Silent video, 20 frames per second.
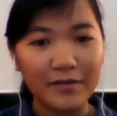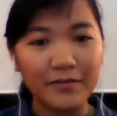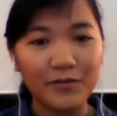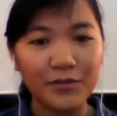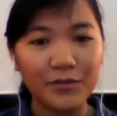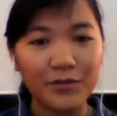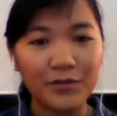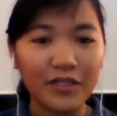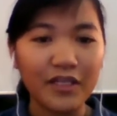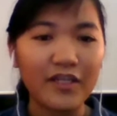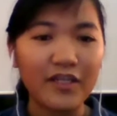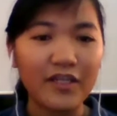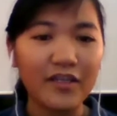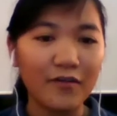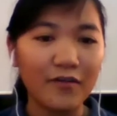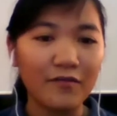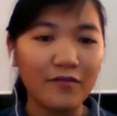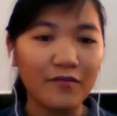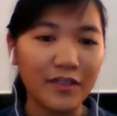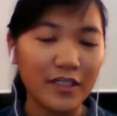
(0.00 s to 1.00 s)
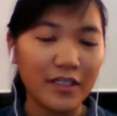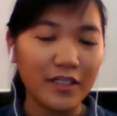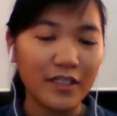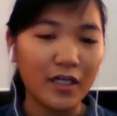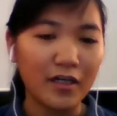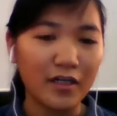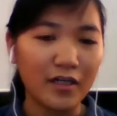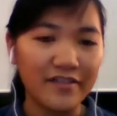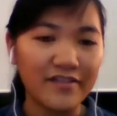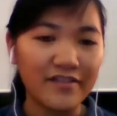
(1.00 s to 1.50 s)
should think of the
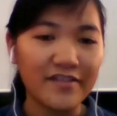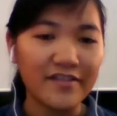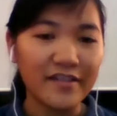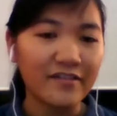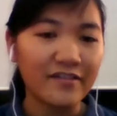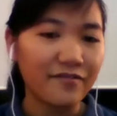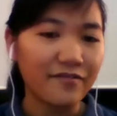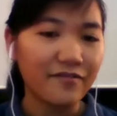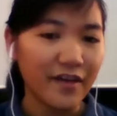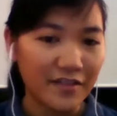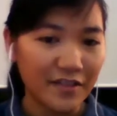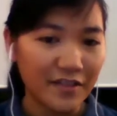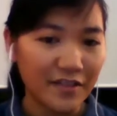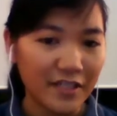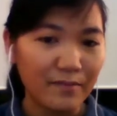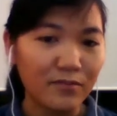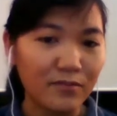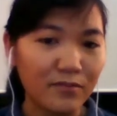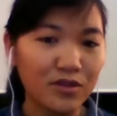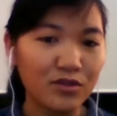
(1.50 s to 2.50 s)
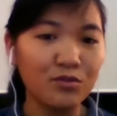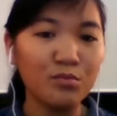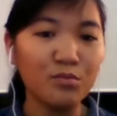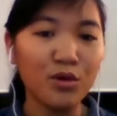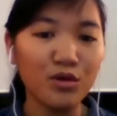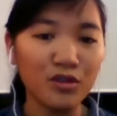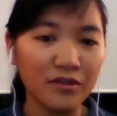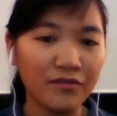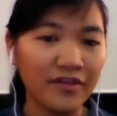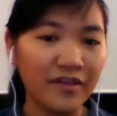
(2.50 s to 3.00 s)
incentivized scheme to
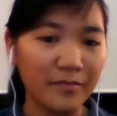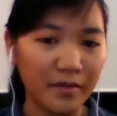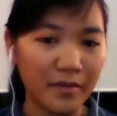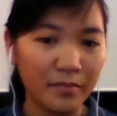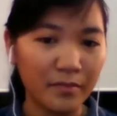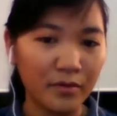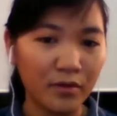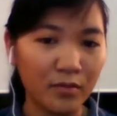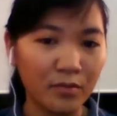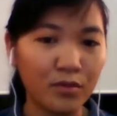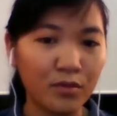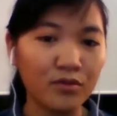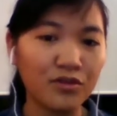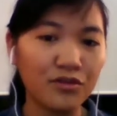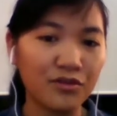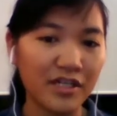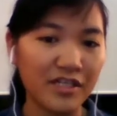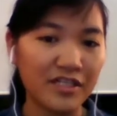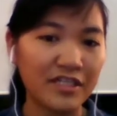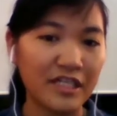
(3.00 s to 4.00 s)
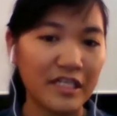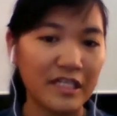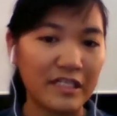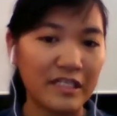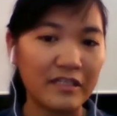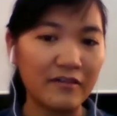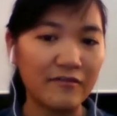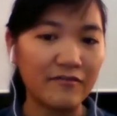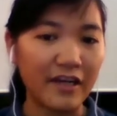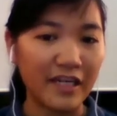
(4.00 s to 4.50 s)
motivate people put trash in
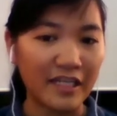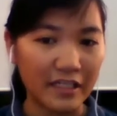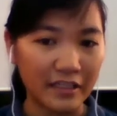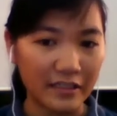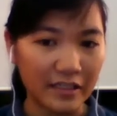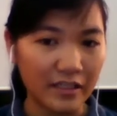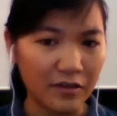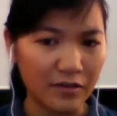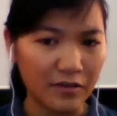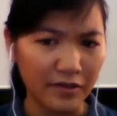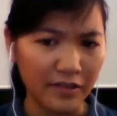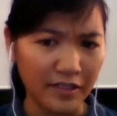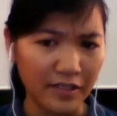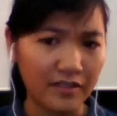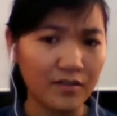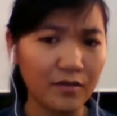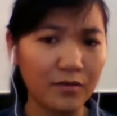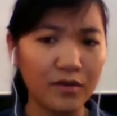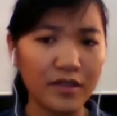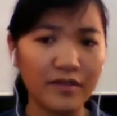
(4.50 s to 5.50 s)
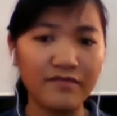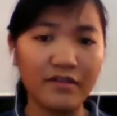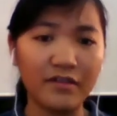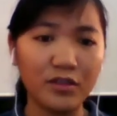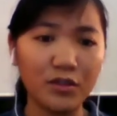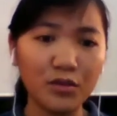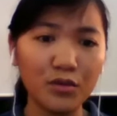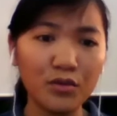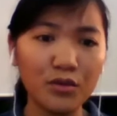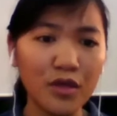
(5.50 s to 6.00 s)
the right category. So if they
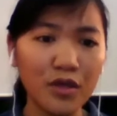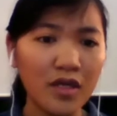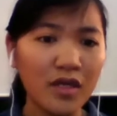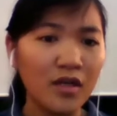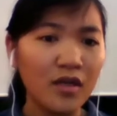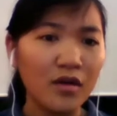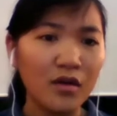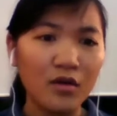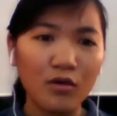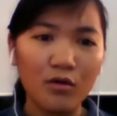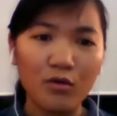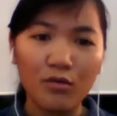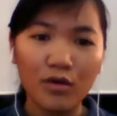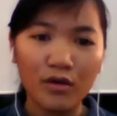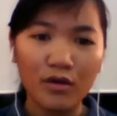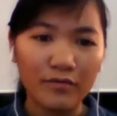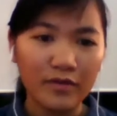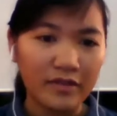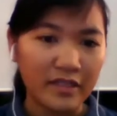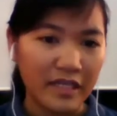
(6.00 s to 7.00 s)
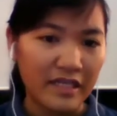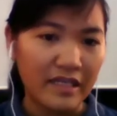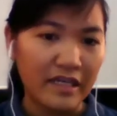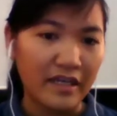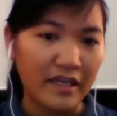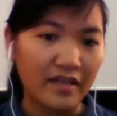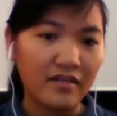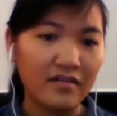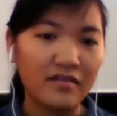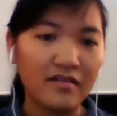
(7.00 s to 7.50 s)
do, what will they
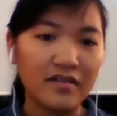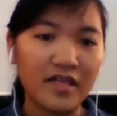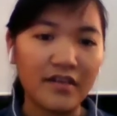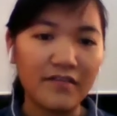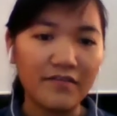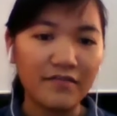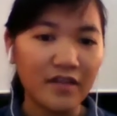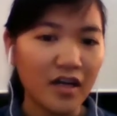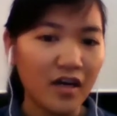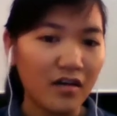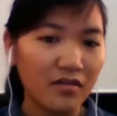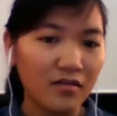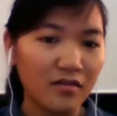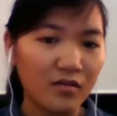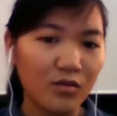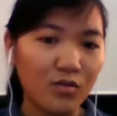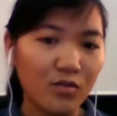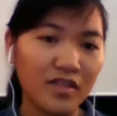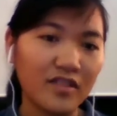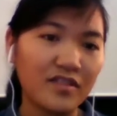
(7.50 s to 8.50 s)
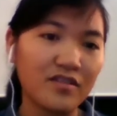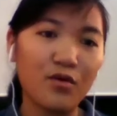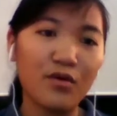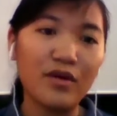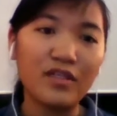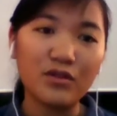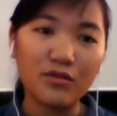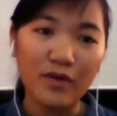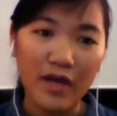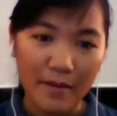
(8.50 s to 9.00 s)
get? If not, what is
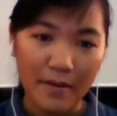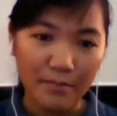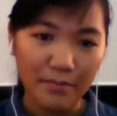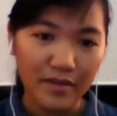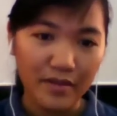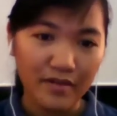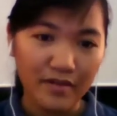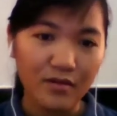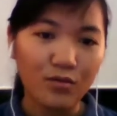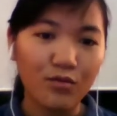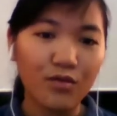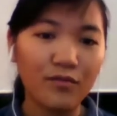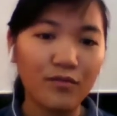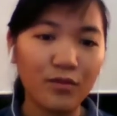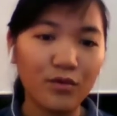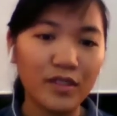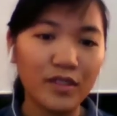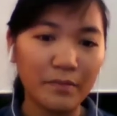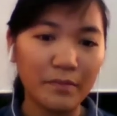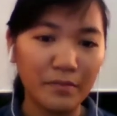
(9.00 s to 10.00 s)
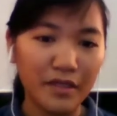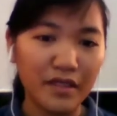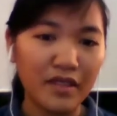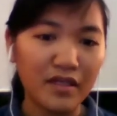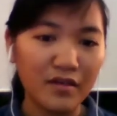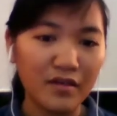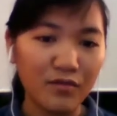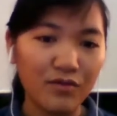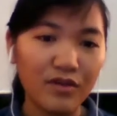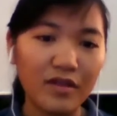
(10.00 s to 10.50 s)
going to happen? What would the
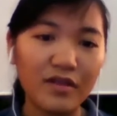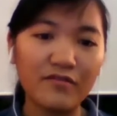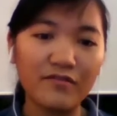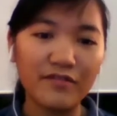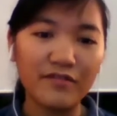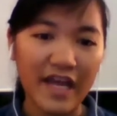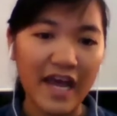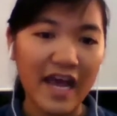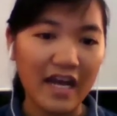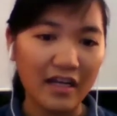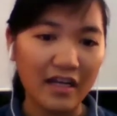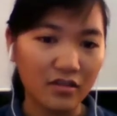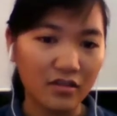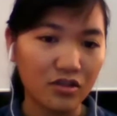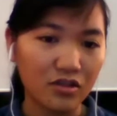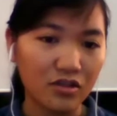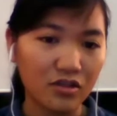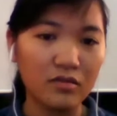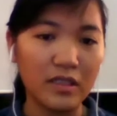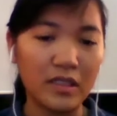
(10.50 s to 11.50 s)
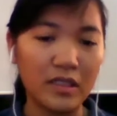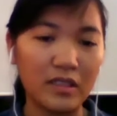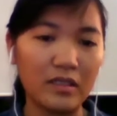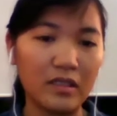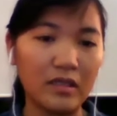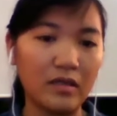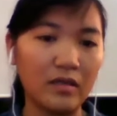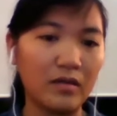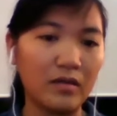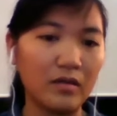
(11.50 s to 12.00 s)
bin will react to the